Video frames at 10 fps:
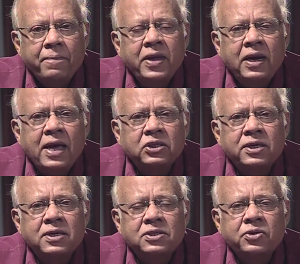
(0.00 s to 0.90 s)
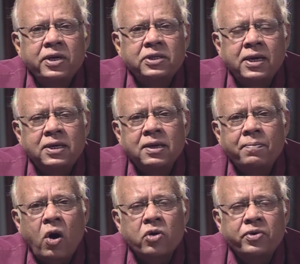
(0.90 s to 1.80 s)
The elections returned
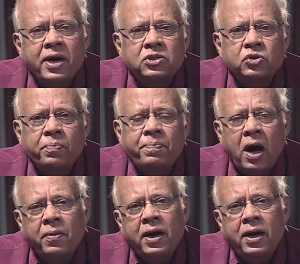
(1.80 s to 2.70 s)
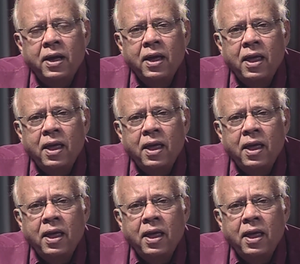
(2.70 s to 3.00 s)
the moderates to power,